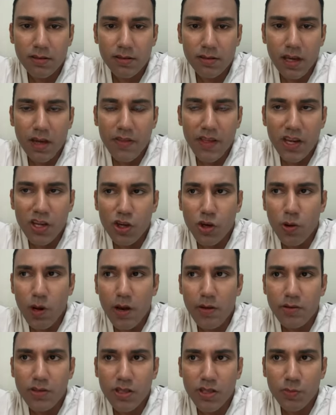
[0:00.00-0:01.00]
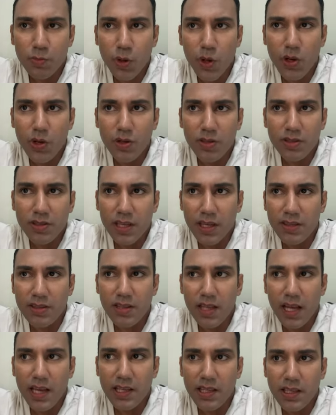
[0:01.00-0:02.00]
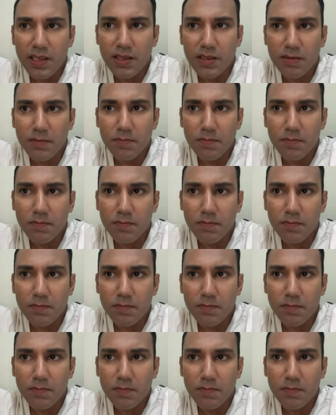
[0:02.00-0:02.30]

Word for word: And then you go out into the world and it's like